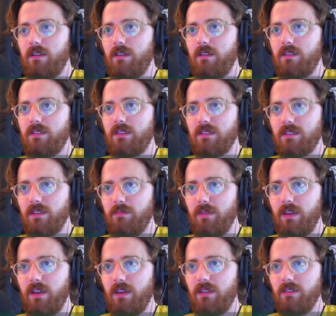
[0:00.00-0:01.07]
Is this
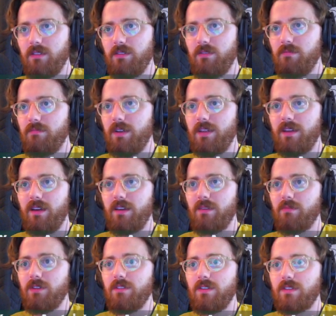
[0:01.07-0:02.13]
something I can do? Oh my god, I'm
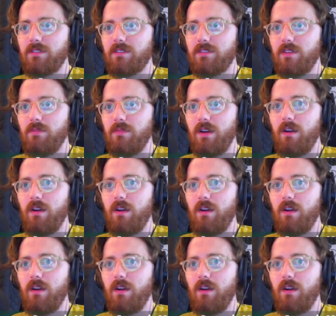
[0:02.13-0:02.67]
learning so much.